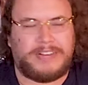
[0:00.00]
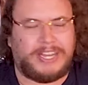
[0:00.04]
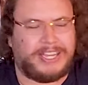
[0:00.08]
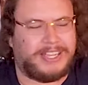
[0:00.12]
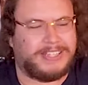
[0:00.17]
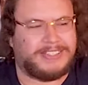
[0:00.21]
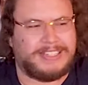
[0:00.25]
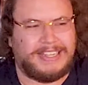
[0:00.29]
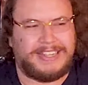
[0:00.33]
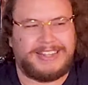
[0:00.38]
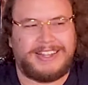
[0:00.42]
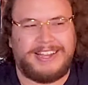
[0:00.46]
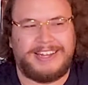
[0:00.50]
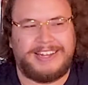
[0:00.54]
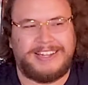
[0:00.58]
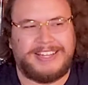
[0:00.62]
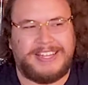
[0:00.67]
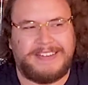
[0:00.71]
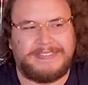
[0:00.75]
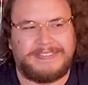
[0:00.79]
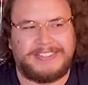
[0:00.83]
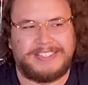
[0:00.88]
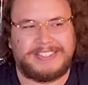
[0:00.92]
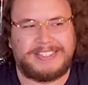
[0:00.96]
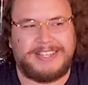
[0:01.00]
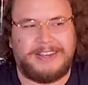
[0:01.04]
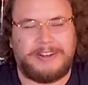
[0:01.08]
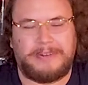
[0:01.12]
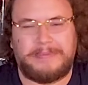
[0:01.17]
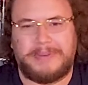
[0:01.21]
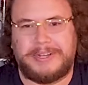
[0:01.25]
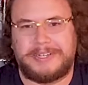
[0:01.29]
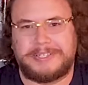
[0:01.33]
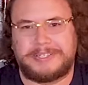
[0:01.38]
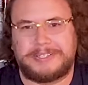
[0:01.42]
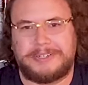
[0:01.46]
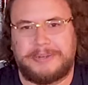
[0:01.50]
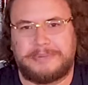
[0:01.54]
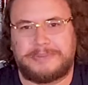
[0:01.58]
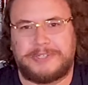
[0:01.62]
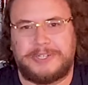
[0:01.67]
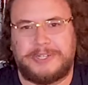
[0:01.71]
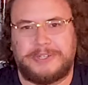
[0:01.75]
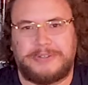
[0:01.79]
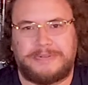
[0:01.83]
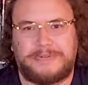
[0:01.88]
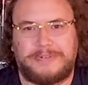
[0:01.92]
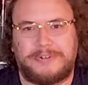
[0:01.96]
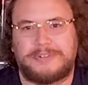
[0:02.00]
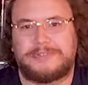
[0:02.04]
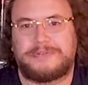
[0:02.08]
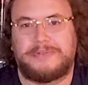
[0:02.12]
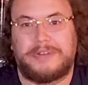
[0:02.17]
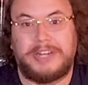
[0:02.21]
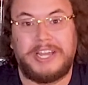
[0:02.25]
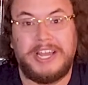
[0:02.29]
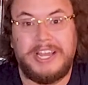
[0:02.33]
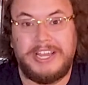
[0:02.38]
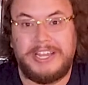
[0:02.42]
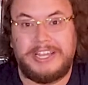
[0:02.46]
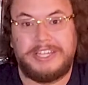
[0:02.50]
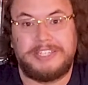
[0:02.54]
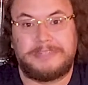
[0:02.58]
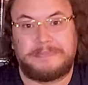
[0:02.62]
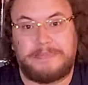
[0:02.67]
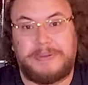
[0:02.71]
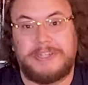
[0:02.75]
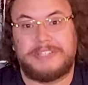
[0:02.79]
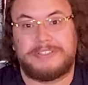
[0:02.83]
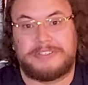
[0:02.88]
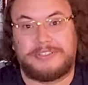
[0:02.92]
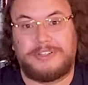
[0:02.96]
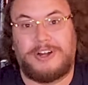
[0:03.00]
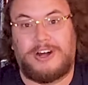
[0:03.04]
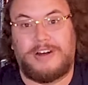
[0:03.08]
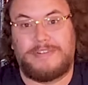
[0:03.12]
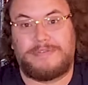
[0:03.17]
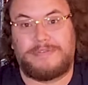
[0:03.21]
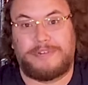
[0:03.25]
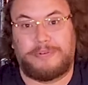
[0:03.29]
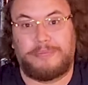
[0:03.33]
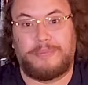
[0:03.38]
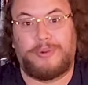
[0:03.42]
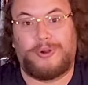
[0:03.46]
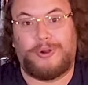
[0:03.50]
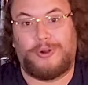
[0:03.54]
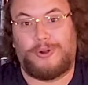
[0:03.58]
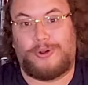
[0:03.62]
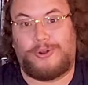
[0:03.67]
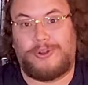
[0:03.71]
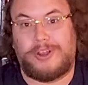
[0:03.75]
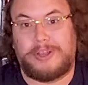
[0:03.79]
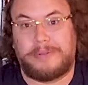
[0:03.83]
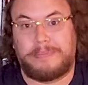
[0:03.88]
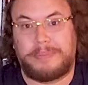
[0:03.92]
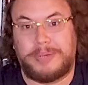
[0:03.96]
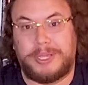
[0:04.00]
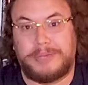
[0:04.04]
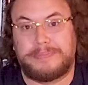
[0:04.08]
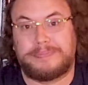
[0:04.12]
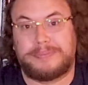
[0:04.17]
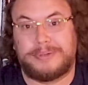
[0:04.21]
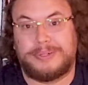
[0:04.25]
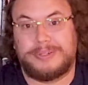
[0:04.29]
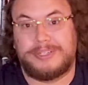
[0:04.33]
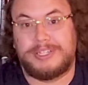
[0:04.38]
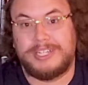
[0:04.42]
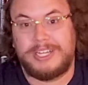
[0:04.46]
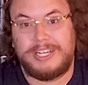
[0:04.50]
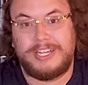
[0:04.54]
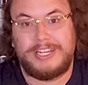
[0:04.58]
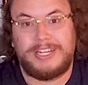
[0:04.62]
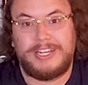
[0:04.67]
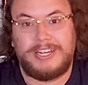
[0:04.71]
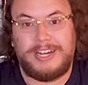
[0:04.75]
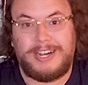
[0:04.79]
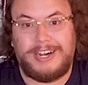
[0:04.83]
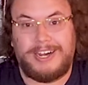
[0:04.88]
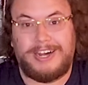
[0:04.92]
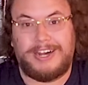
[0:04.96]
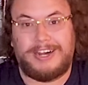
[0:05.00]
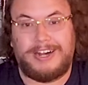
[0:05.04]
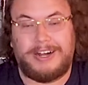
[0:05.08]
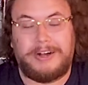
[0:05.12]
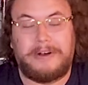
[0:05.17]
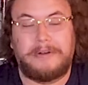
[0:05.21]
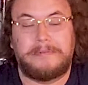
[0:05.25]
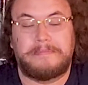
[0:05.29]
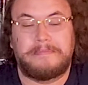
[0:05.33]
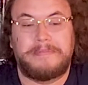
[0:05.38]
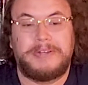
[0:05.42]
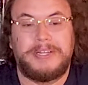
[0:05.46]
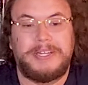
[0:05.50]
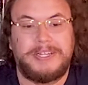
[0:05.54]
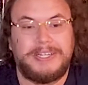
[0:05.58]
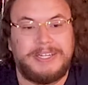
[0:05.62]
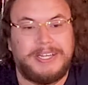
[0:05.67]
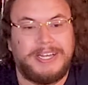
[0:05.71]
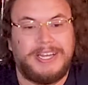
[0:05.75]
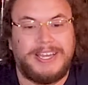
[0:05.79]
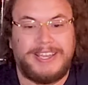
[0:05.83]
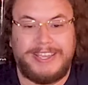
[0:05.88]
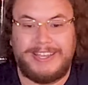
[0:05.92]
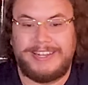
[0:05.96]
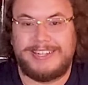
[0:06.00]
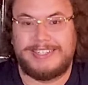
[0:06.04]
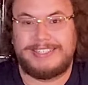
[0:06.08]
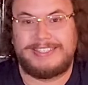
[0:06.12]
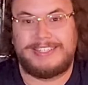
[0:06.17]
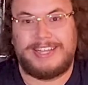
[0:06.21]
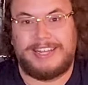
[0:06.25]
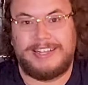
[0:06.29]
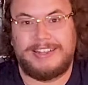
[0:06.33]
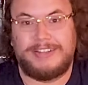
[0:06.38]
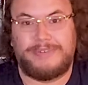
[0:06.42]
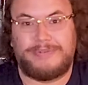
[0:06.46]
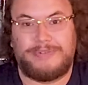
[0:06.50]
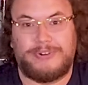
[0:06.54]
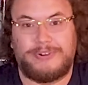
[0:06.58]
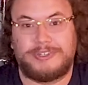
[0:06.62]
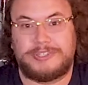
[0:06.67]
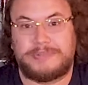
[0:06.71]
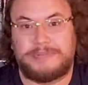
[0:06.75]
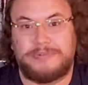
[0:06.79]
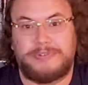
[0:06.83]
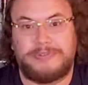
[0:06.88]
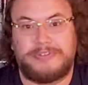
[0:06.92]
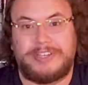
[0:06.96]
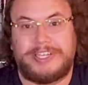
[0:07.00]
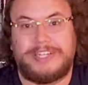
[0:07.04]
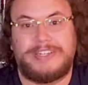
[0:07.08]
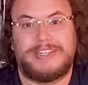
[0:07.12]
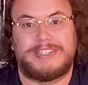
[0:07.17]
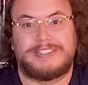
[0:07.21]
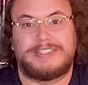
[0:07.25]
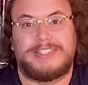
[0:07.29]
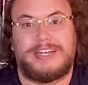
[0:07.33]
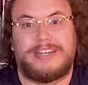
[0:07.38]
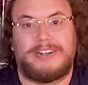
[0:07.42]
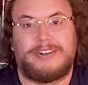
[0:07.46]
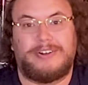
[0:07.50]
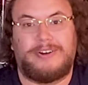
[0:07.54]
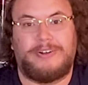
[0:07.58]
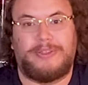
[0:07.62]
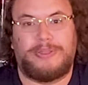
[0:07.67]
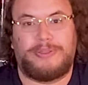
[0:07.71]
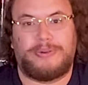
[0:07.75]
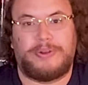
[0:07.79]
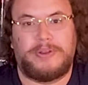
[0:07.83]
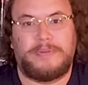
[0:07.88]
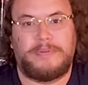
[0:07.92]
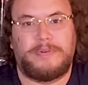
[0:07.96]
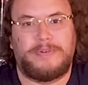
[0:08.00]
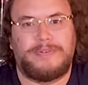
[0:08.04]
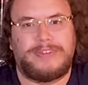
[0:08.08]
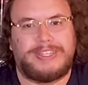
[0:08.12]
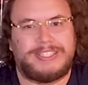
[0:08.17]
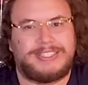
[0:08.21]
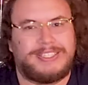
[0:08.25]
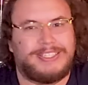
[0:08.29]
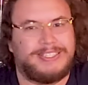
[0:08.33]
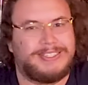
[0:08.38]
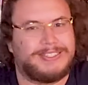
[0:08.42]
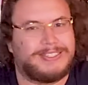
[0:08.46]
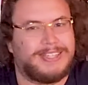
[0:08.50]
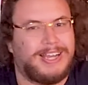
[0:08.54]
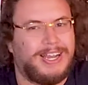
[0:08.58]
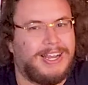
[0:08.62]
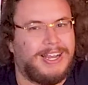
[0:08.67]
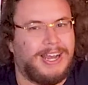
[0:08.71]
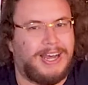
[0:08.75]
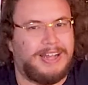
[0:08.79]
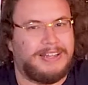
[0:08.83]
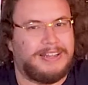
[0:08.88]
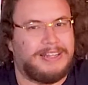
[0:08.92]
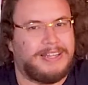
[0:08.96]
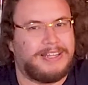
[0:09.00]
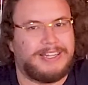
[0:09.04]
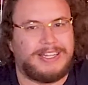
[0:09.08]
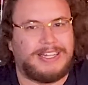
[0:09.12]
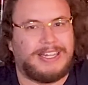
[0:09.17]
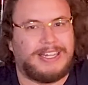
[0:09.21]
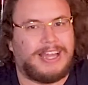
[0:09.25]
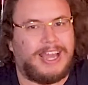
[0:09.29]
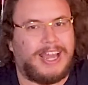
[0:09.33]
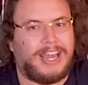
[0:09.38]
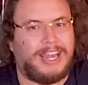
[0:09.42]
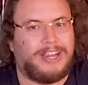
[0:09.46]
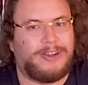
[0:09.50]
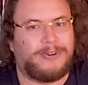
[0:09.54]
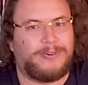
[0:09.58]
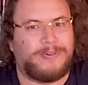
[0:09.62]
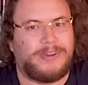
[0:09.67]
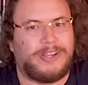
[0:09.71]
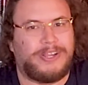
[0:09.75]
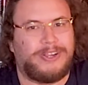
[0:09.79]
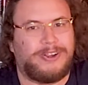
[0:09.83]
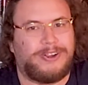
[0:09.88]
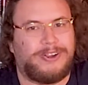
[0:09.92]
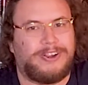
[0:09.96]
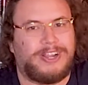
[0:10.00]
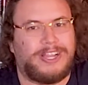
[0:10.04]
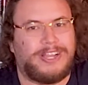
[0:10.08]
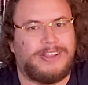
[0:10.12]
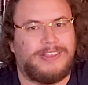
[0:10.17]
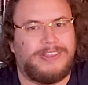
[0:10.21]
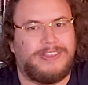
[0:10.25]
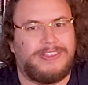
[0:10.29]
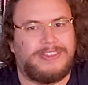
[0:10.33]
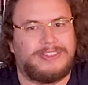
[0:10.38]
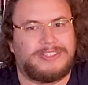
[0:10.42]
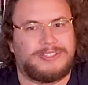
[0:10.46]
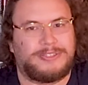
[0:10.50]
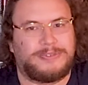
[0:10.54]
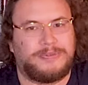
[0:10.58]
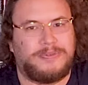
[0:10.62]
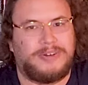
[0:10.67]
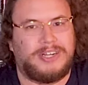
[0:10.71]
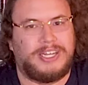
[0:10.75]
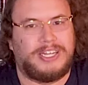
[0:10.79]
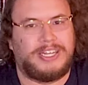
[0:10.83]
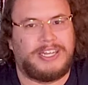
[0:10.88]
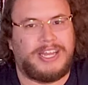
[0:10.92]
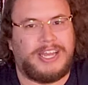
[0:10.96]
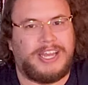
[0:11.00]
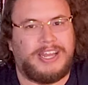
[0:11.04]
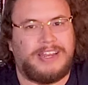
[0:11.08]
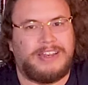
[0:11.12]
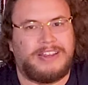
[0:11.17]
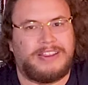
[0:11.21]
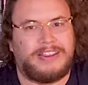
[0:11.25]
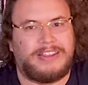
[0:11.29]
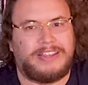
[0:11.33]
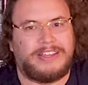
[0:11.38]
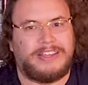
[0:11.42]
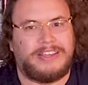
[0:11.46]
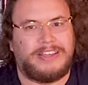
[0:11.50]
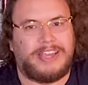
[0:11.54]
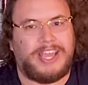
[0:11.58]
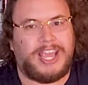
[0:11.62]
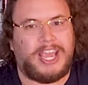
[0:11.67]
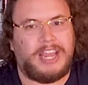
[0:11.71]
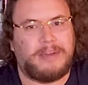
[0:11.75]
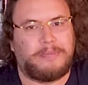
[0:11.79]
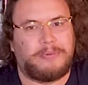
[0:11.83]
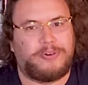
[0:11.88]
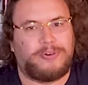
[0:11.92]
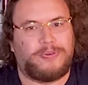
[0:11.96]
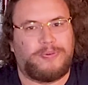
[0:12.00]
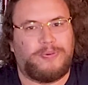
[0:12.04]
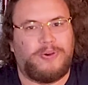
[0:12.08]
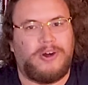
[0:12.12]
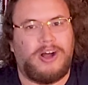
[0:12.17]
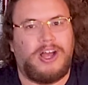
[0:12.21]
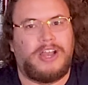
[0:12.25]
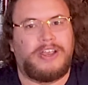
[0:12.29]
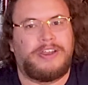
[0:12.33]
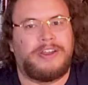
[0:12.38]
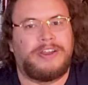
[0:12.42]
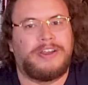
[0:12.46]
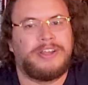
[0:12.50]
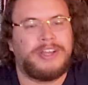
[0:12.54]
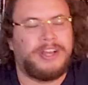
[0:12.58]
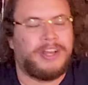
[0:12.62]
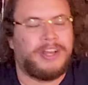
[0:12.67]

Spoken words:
I guess I kind of left this out of my description of the first one. He's pissed off and murdering people. He does that in the first movie, he does that in all three movies. He's a little angrier in this one and the Hammer one.